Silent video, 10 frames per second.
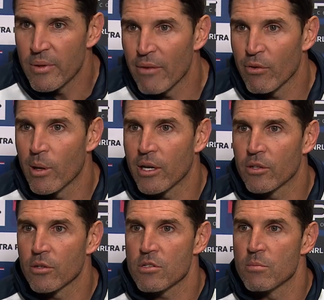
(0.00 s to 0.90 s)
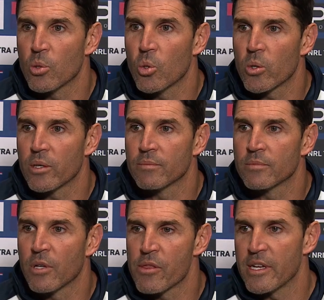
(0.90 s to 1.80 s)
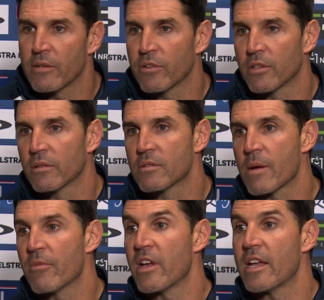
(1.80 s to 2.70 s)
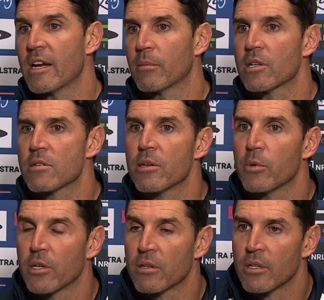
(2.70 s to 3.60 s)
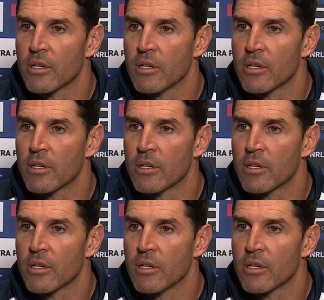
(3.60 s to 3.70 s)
everyone across the board, and I think for some of our young blokes, I think we got,